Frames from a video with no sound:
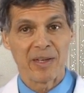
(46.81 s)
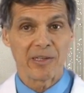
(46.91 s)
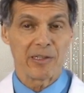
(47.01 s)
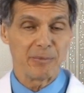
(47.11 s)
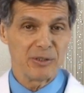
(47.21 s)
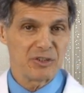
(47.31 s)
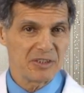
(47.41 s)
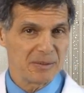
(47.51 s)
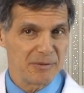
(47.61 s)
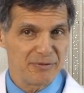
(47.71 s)
your immune
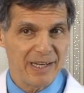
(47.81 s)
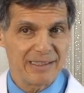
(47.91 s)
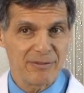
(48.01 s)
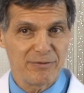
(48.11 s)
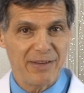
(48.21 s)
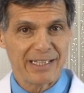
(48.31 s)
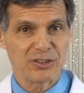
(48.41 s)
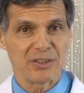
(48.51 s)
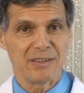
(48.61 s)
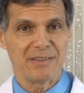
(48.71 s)
system to fight
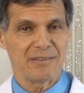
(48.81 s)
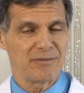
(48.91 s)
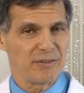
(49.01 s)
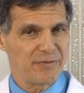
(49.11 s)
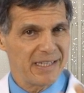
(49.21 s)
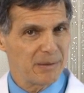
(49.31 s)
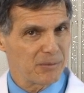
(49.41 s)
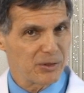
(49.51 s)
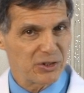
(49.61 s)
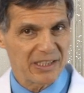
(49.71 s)
infections and to fight
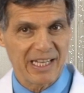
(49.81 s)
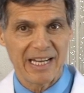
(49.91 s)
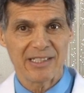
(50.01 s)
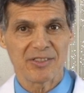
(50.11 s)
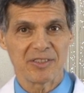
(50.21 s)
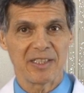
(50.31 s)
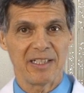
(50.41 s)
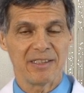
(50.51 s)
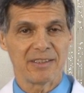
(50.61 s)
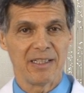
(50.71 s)
emerging cancer
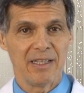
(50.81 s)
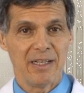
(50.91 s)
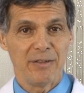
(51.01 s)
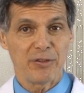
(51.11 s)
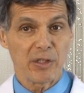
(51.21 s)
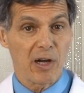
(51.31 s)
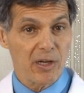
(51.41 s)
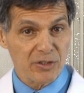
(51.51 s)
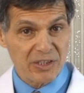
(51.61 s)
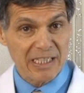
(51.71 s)
cells, for your
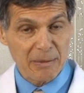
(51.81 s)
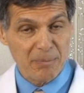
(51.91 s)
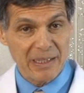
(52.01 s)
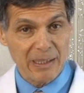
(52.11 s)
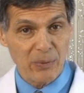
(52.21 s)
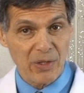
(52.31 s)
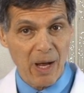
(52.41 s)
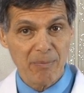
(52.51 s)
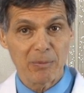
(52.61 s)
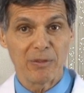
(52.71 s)
heart to keep beating with
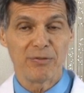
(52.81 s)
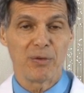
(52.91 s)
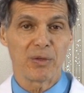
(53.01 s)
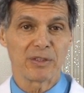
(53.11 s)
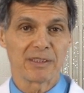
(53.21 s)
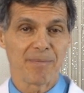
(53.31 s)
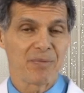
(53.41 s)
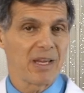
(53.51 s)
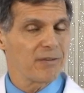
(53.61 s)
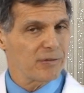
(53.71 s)
optimal force,
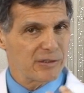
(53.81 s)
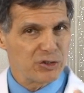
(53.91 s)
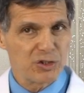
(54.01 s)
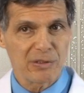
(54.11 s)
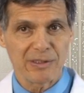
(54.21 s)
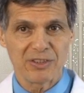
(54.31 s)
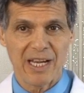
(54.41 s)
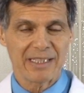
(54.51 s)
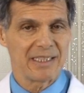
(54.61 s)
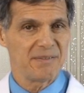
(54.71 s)
for endurance
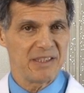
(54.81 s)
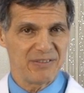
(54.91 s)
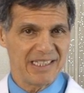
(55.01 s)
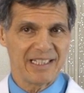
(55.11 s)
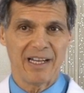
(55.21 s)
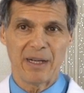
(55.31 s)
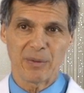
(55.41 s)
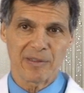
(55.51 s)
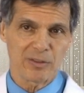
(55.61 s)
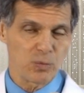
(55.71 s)
activity of any kind,
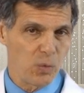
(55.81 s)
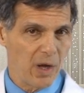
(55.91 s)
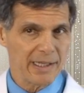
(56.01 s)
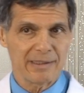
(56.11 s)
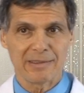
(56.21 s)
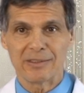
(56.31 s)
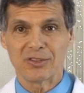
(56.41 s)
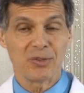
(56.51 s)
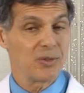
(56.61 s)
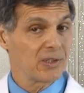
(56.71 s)
whether it's walking to the
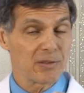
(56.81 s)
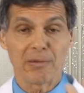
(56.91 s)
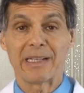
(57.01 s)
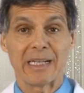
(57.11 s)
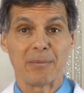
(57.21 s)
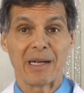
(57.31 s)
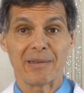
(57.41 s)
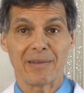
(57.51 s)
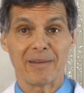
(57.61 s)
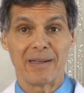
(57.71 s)
store or running a
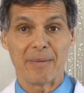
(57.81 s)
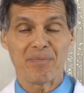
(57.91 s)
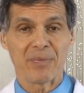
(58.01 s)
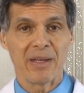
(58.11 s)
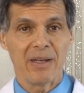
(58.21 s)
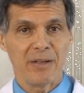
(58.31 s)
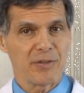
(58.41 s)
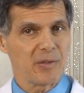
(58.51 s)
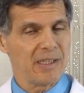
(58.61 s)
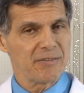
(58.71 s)
marathon,
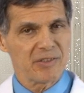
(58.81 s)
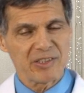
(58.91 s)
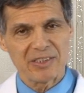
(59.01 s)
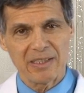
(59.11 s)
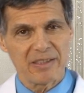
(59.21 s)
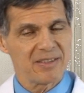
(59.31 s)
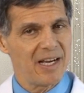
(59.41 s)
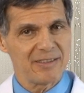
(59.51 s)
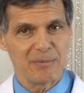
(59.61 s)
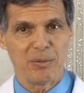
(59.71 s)
for your liver to
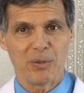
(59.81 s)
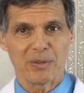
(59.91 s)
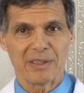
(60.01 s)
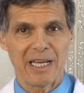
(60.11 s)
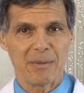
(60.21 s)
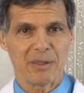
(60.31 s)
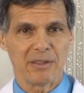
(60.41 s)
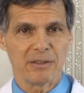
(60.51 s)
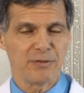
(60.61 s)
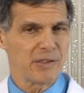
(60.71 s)
synthesize important
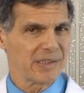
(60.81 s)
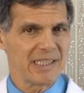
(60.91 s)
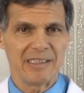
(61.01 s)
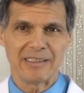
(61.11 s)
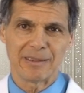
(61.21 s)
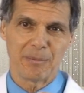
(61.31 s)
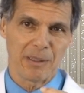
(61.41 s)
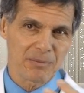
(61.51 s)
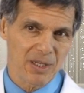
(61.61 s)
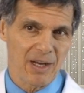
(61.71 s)
chemicals, for your kidneys to
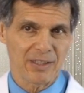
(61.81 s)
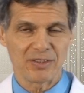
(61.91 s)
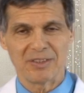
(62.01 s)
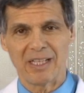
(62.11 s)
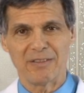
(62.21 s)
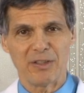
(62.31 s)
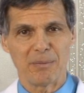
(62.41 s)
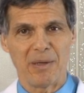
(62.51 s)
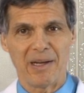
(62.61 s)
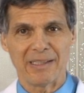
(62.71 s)
pump toxins out of your
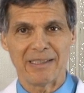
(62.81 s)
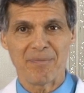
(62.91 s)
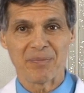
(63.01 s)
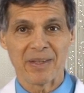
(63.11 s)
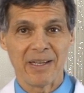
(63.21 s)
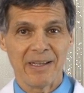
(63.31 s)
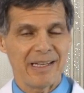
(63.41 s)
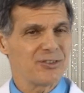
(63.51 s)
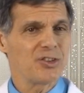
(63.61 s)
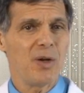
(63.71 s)
body,
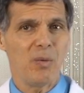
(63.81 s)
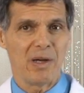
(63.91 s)
and so